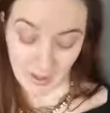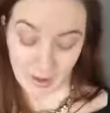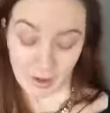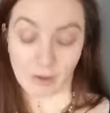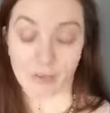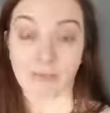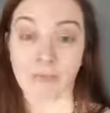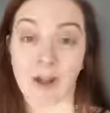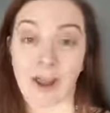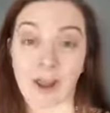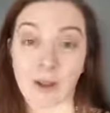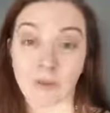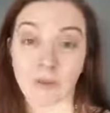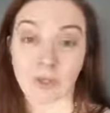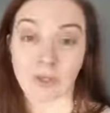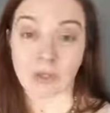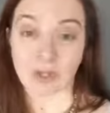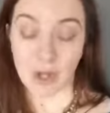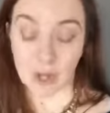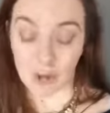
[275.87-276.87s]
a
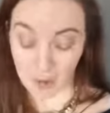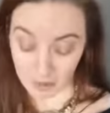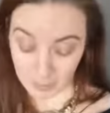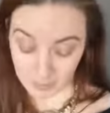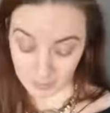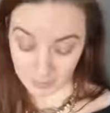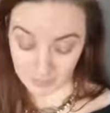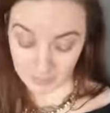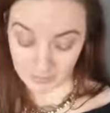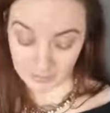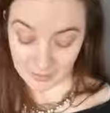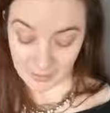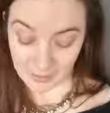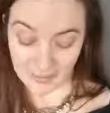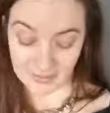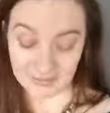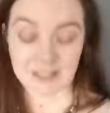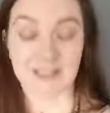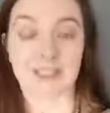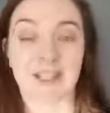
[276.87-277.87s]
round top,
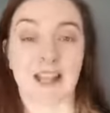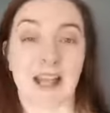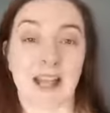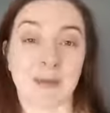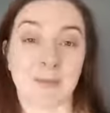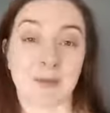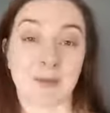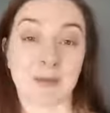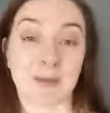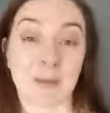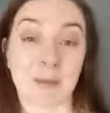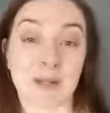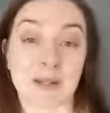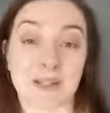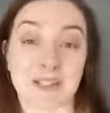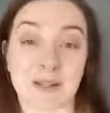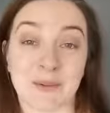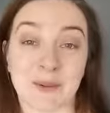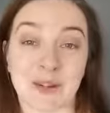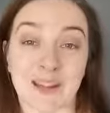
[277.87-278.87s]
and a diamond
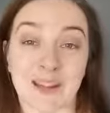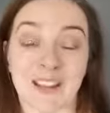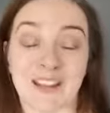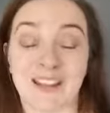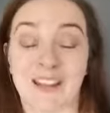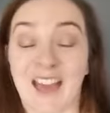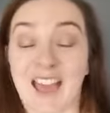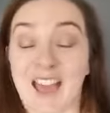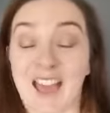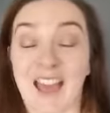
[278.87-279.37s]
window in it.